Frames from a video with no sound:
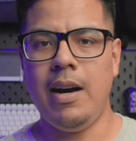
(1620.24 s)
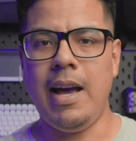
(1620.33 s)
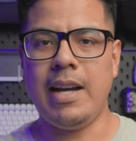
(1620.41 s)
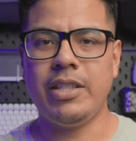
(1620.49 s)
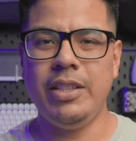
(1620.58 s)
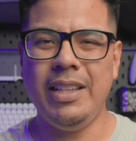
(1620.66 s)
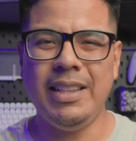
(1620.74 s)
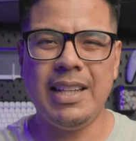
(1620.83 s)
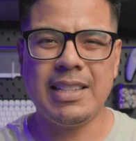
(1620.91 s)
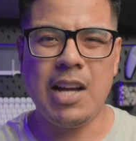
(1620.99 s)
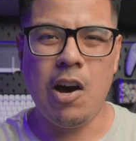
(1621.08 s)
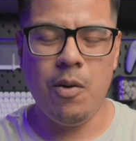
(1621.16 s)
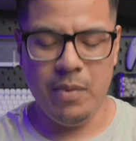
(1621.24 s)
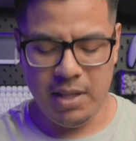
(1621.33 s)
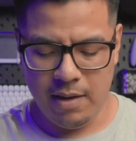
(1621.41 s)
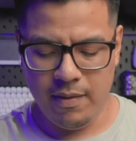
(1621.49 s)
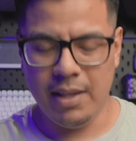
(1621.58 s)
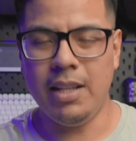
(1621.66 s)
I actually think that's how I'm
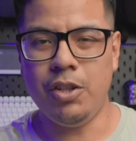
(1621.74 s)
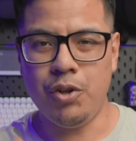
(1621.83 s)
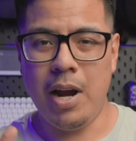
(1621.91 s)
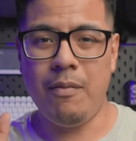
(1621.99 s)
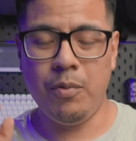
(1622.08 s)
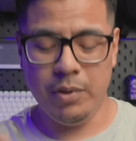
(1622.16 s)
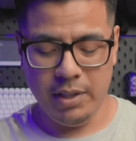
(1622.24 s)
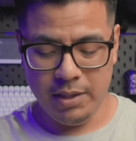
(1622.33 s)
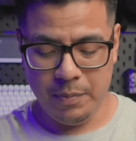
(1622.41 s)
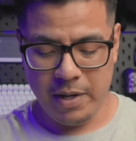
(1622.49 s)
gonna leave it. The travel does